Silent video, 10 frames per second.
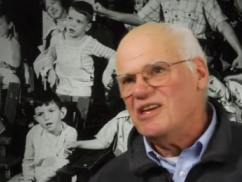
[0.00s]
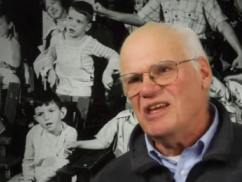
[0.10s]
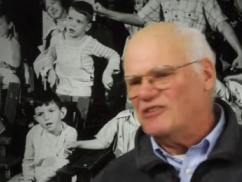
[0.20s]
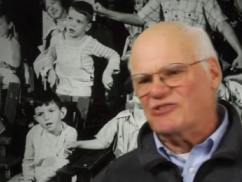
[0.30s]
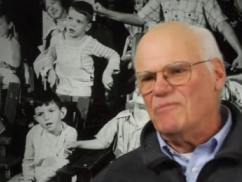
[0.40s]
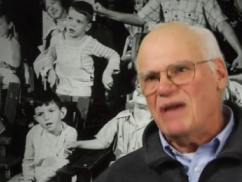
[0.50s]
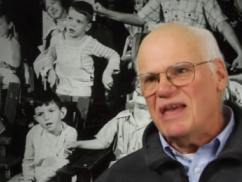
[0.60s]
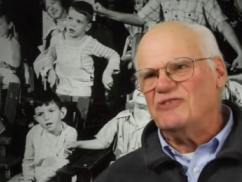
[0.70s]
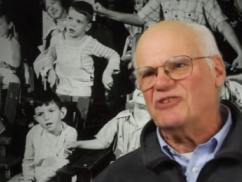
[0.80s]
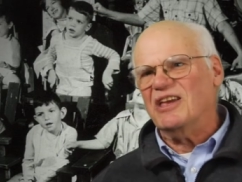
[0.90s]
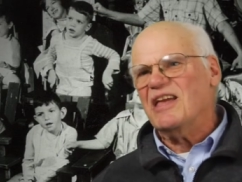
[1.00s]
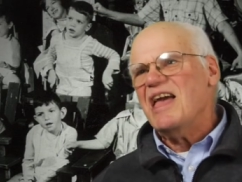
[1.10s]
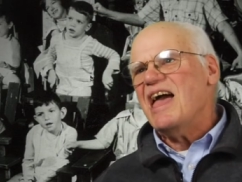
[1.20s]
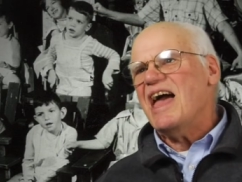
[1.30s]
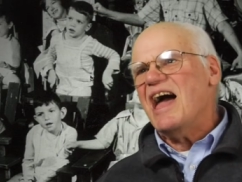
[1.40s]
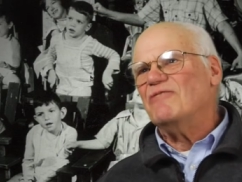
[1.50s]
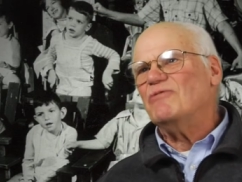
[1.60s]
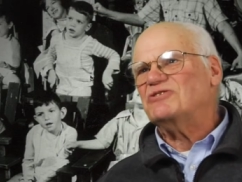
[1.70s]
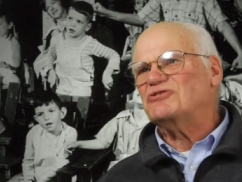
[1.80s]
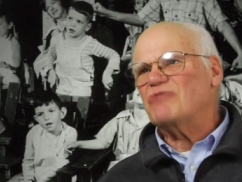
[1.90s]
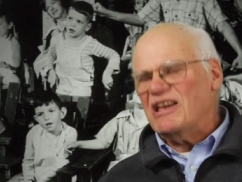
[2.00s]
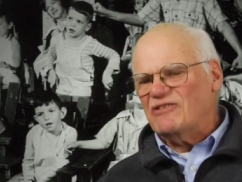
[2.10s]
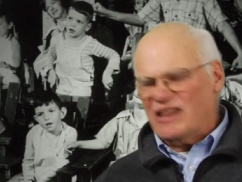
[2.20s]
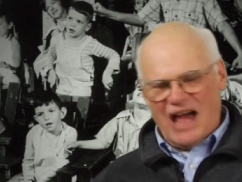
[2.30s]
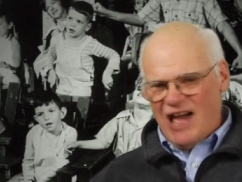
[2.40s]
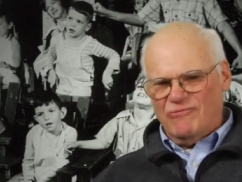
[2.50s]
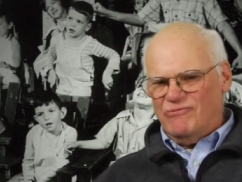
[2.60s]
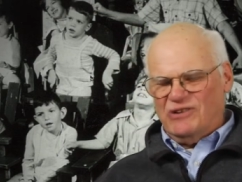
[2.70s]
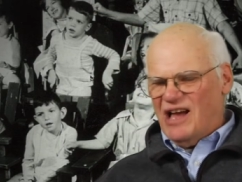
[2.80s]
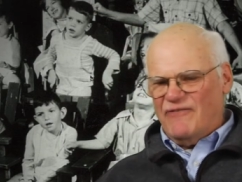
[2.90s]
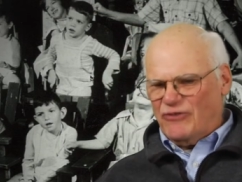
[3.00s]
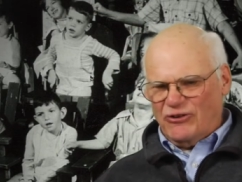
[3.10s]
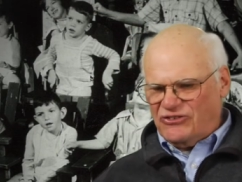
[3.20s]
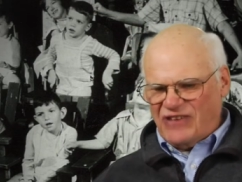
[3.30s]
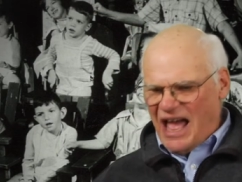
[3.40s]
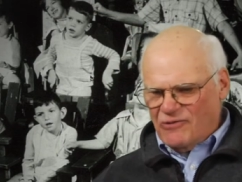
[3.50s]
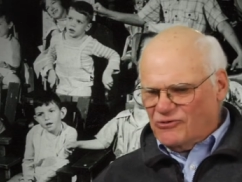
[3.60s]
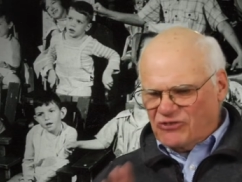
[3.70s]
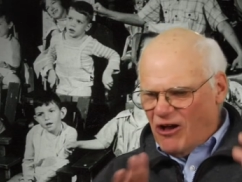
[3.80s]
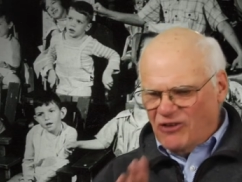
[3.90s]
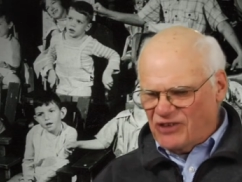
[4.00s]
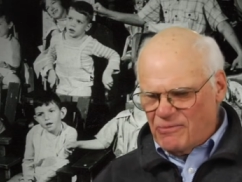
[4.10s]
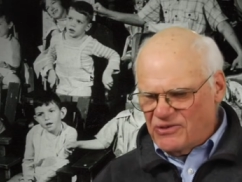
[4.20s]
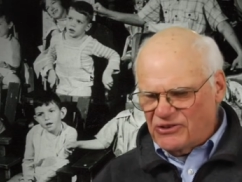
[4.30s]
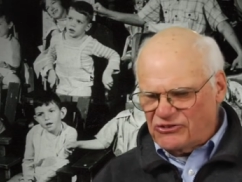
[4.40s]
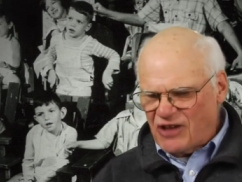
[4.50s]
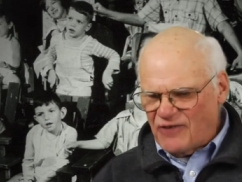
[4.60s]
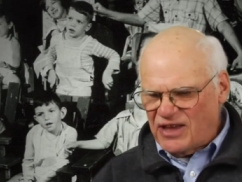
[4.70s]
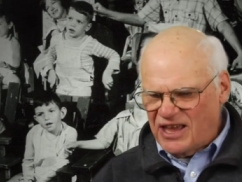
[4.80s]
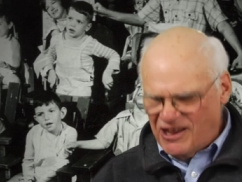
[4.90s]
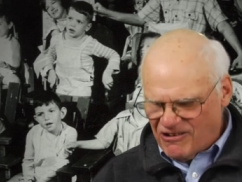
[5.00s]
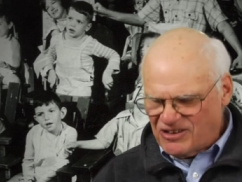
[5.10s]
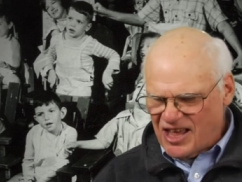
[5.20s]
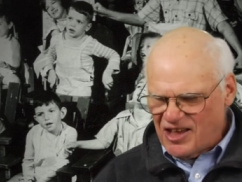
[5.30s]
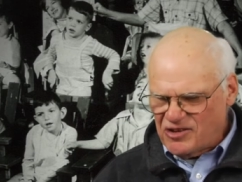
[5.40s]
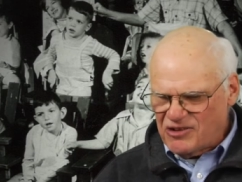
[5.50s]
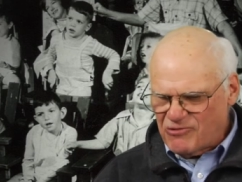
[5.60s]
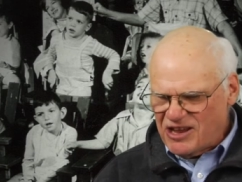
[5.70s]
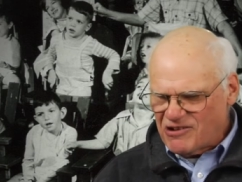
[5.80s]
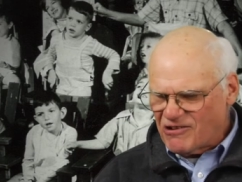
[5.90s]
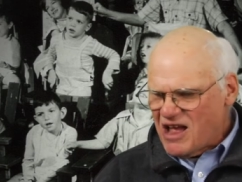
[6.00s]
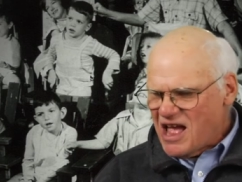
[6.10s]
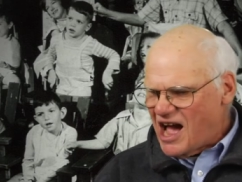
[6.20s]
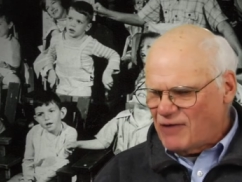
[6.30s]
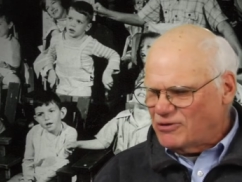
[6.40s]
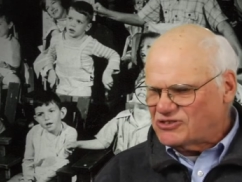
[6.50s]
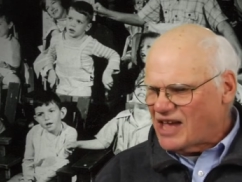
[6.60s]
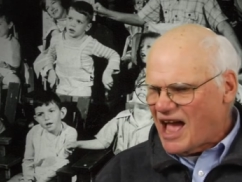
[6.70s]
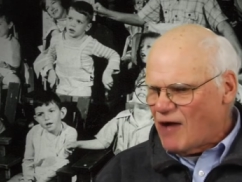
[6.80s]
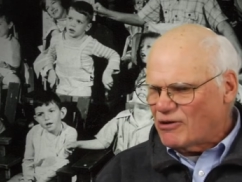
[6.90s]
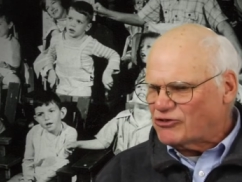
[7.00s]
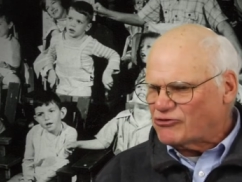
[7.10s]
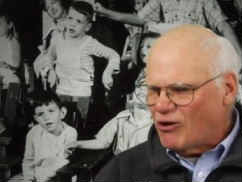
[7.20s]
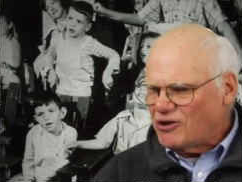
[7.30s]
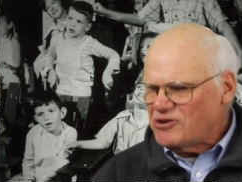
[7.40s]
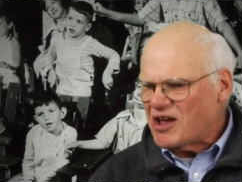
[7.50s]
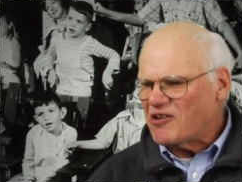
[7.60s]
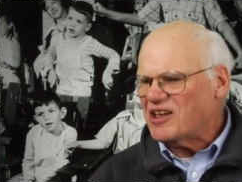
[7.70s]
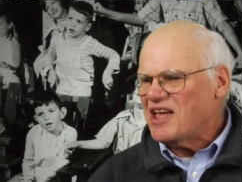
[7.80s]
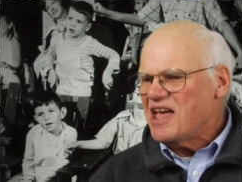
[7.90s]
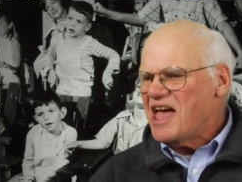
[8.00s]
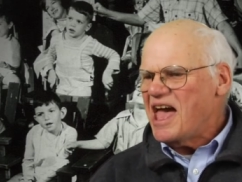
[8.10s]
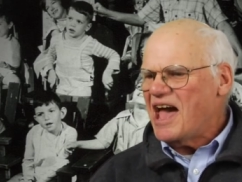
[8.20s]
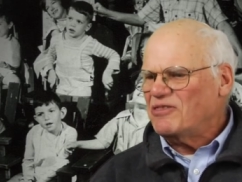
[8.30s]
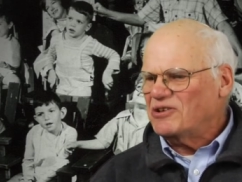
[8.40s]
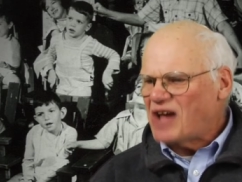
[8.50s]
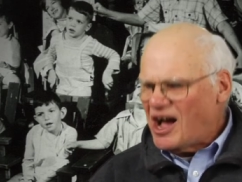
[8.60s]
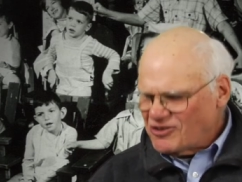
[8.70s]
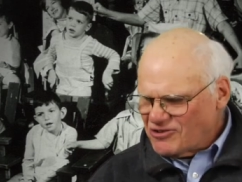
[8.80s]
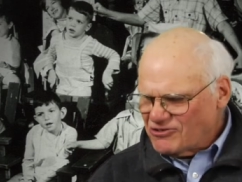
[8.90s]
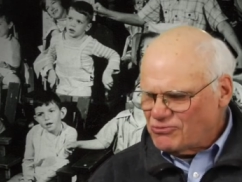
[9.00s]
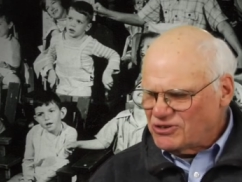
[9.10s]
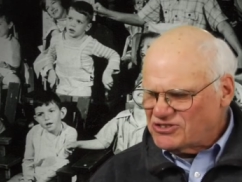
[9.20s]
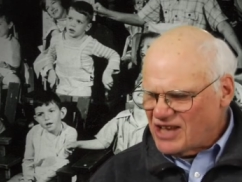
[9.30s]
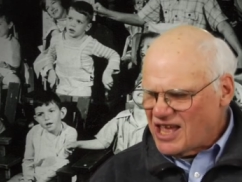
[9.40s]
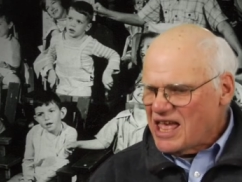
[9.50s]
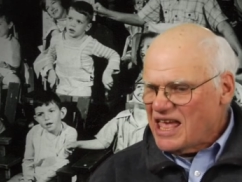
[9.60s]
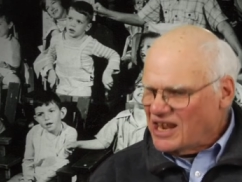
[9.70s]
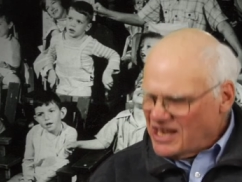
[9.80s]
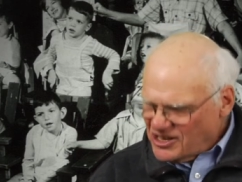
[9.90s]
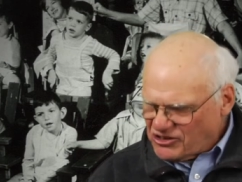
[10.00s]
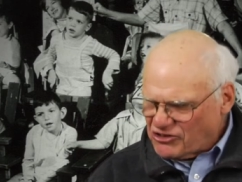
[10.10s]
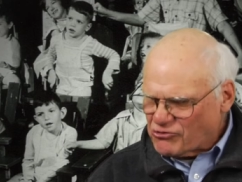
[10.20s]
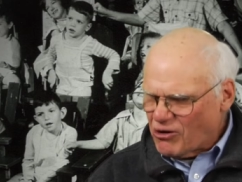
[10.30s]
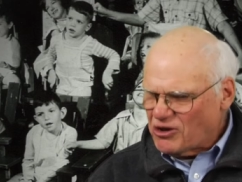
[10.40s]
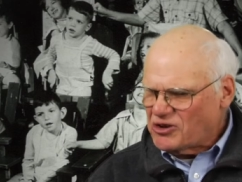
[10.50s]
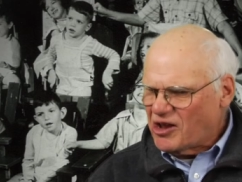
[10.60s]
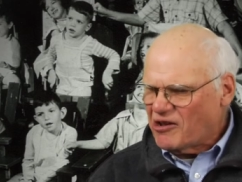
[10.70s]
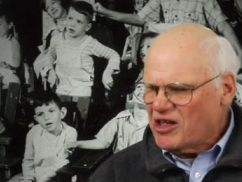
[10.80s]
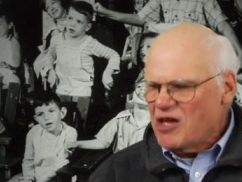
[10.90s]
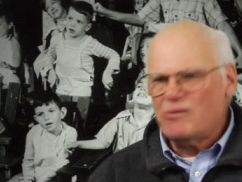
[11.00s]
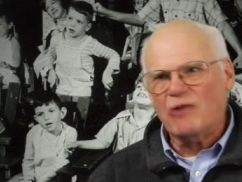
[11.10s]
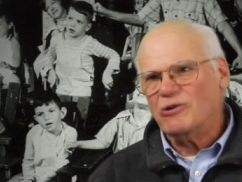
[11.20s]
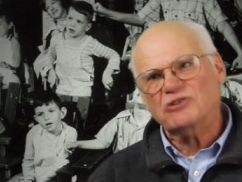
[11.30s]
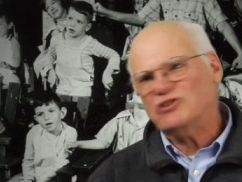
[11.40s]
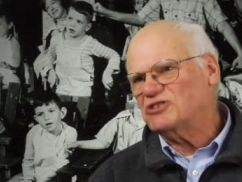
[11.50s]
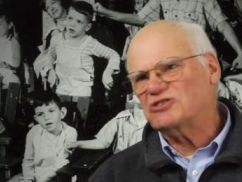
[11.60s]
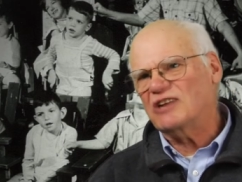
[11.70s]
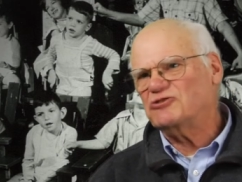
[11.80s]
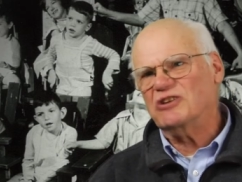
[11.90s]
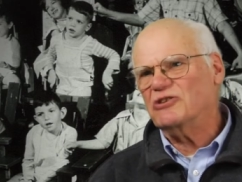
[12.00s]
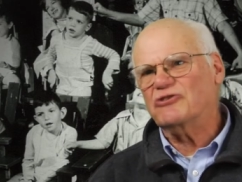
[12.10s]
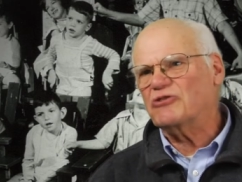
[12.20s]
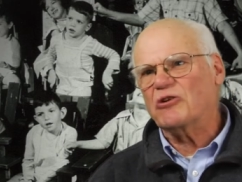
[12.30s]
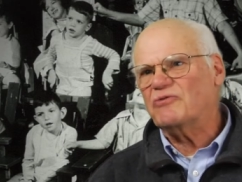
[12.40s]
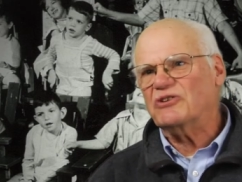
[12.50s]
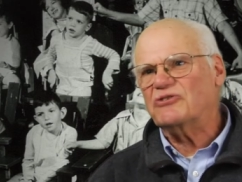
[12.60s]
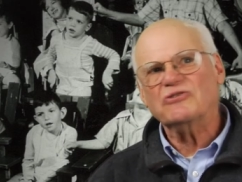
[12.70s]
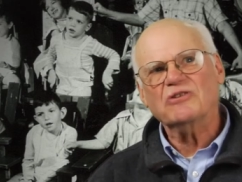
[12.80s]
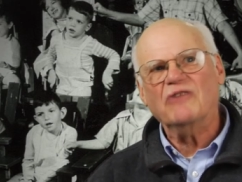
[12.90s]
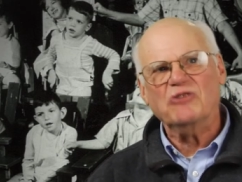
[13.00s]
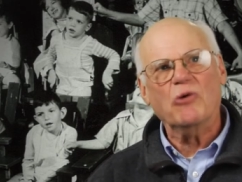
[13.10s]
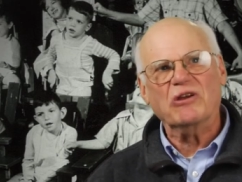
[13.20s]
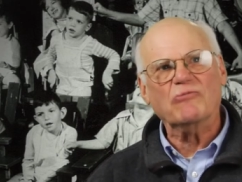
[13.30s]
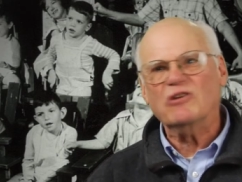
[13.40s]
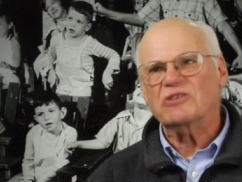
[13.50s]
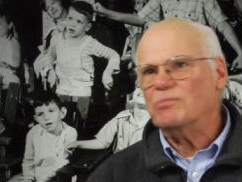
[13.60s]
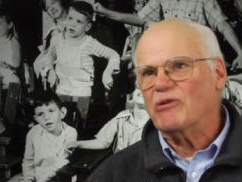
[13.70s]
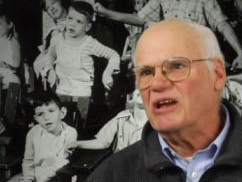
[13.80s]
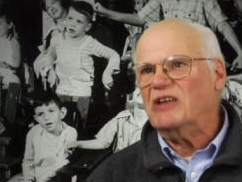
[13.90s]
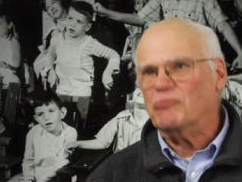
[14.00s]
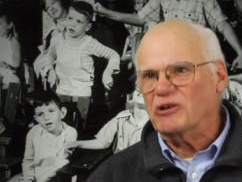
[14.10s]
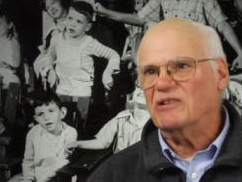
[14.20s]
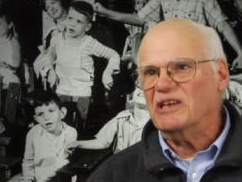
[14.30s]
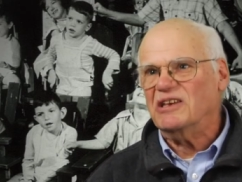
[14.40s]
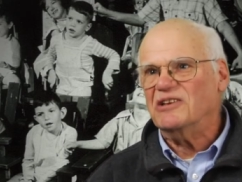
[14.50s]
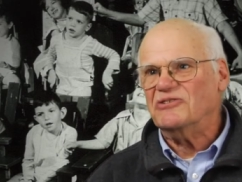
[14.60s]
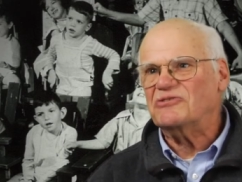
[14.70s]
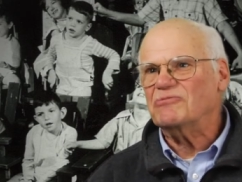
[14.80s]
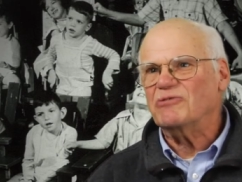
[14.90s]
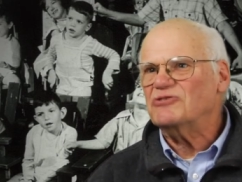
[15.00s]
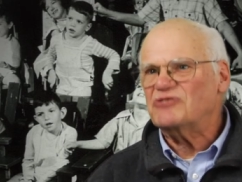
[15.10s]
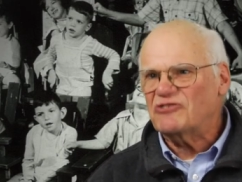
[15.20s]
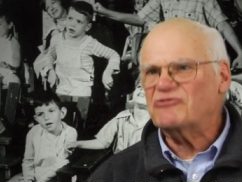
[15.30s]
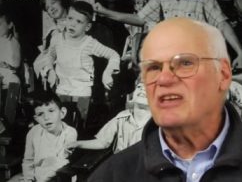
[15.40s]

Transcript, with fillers: It's amazing. And what strikes, and I, when I first sat and saw some of this stuff here at Kennedy Krieger, I would say, how extraordinary. And the doctors would say, it is extraordinary, but we're just touching the surface of knowing what the brain really is. We're just,